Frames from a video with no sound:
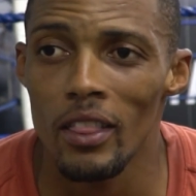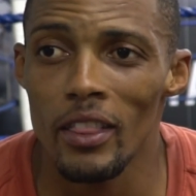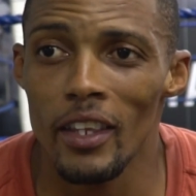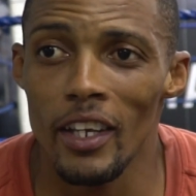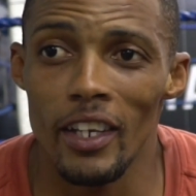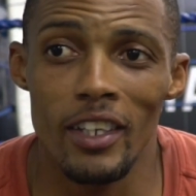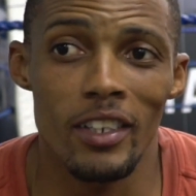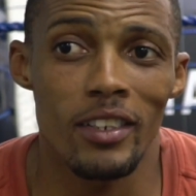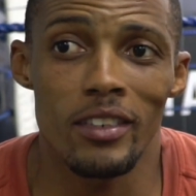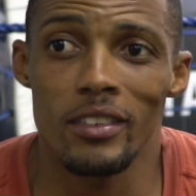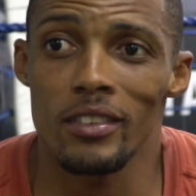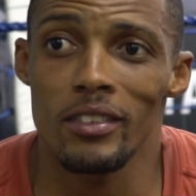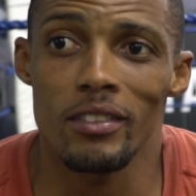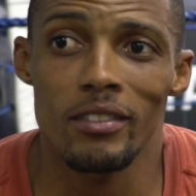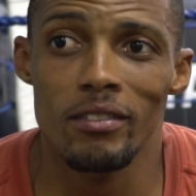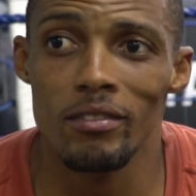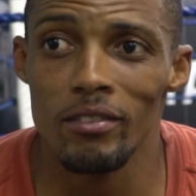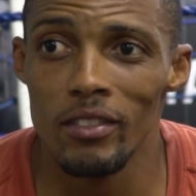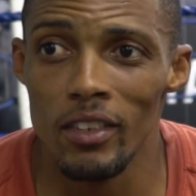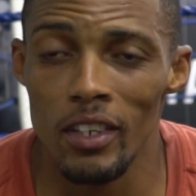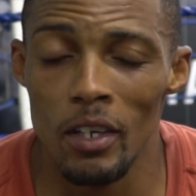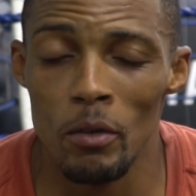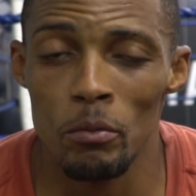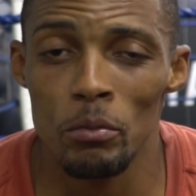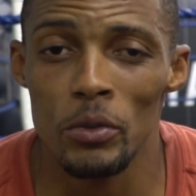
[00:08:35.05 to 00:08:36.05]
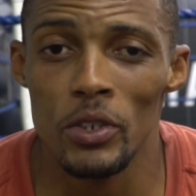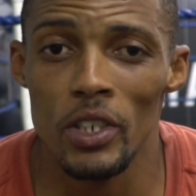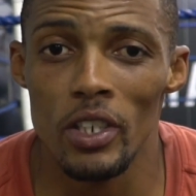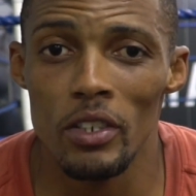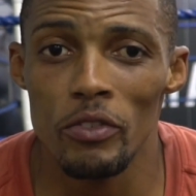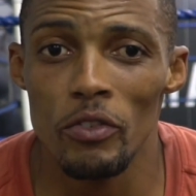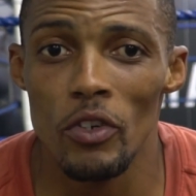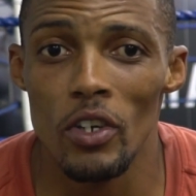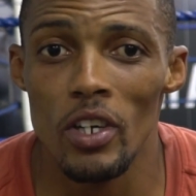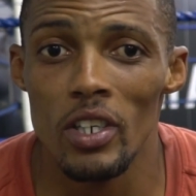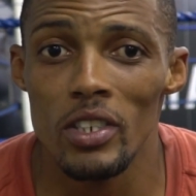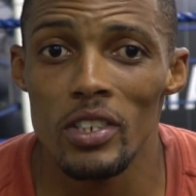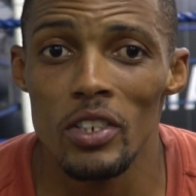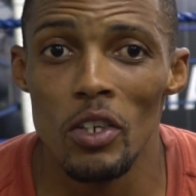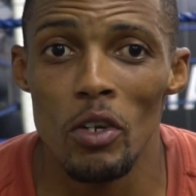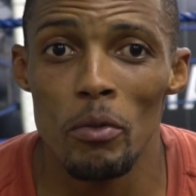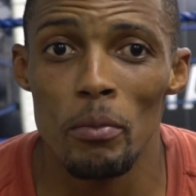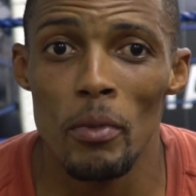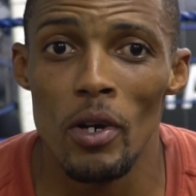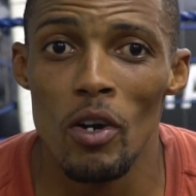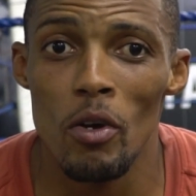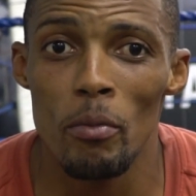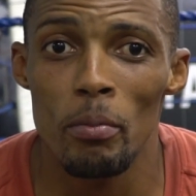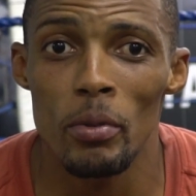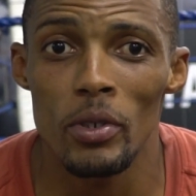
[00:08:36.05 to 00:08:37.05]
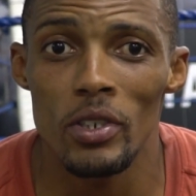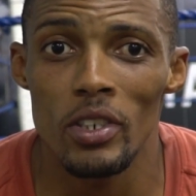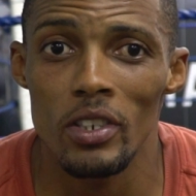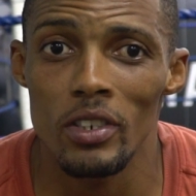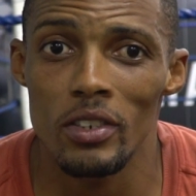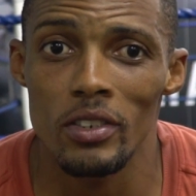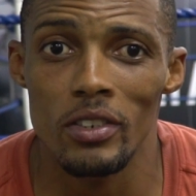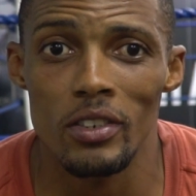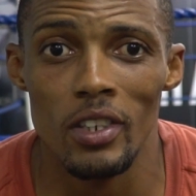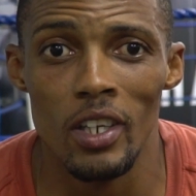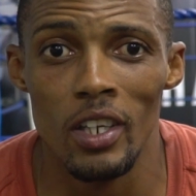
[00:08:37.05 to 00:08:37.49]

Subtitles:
and I'm just focusing on my opponent,